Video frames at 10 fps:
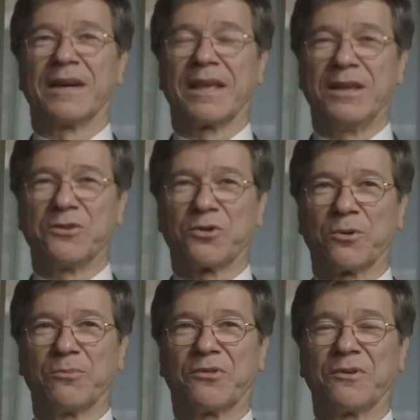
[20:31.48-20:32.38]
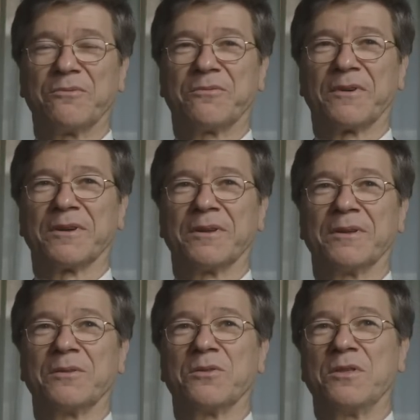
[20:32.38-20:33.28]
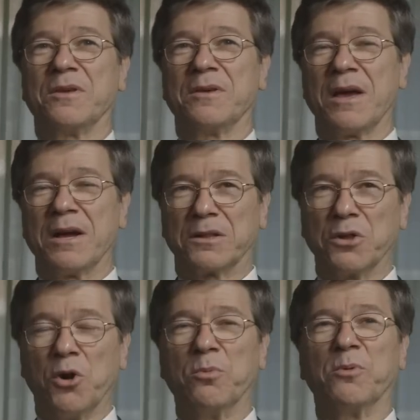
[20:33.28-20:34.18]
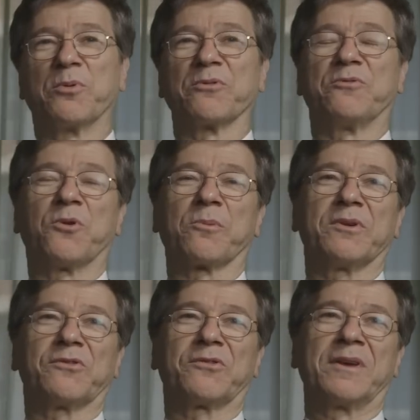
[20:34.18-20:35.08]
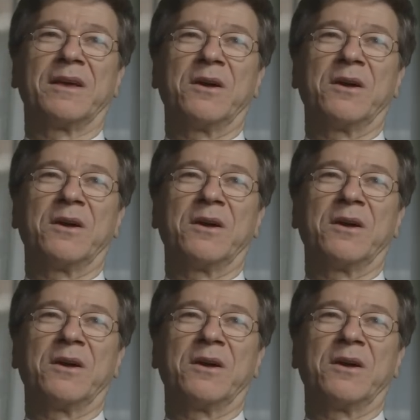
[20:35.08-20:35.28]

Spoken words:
in terms of the global performance.